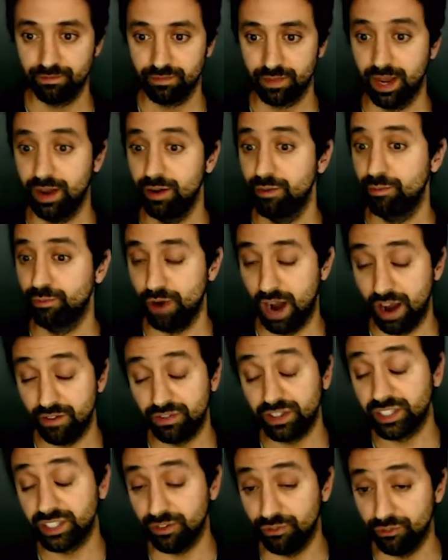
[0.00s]

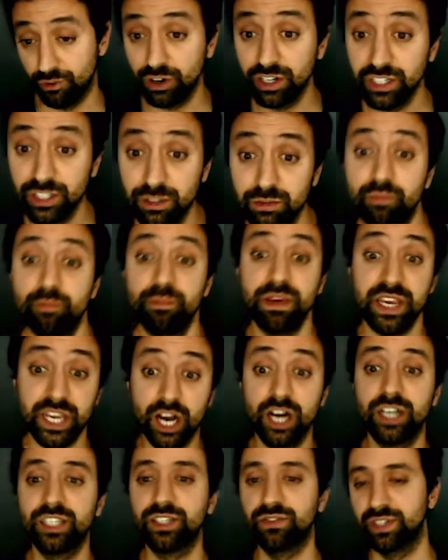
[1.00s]
privacy-focused because of
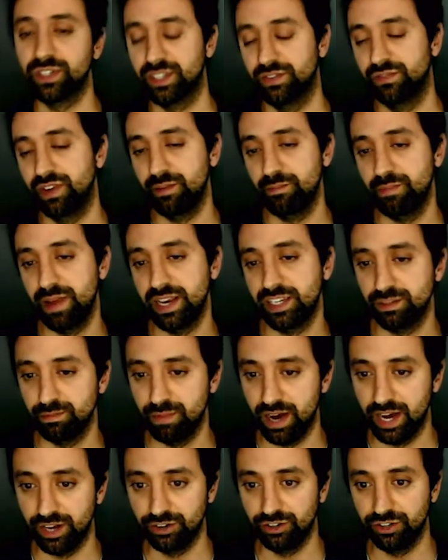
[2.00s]
its event-based
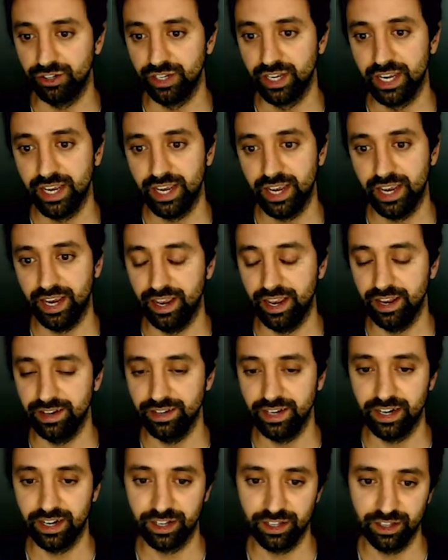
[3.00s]
model and data
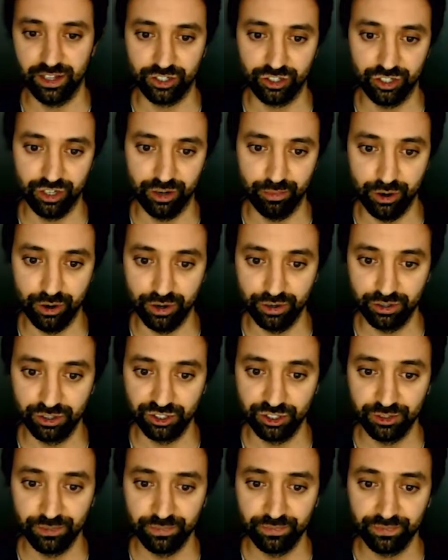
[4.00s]
collection approach.
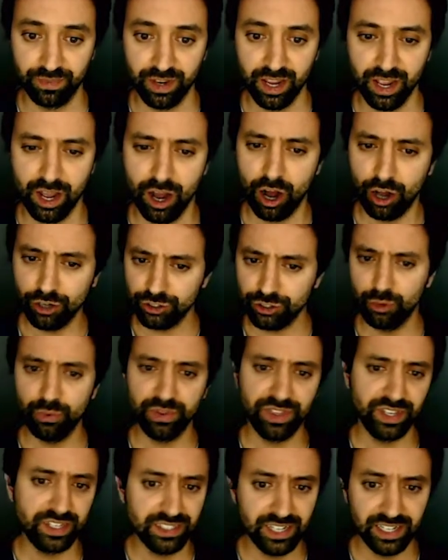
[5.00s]
Also, with
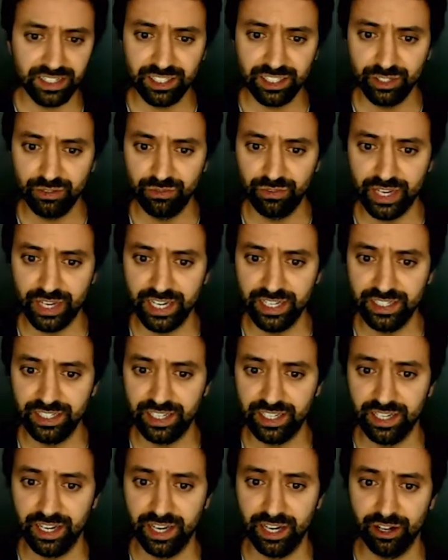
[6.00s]
excessive
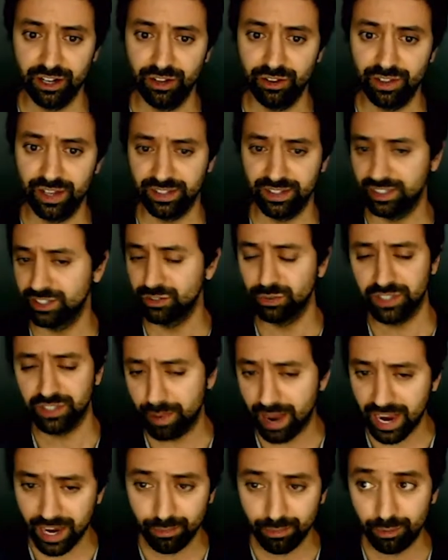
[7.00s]
ETL, this was a pain
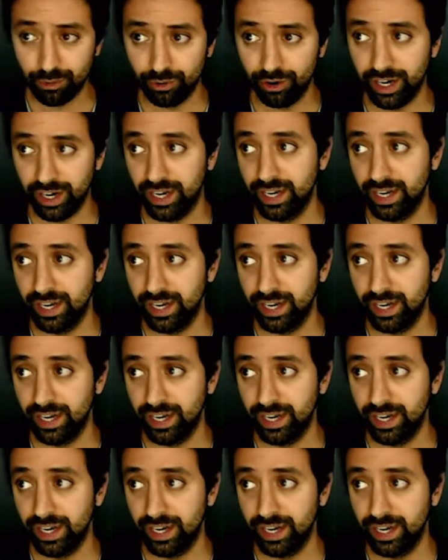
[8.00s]
point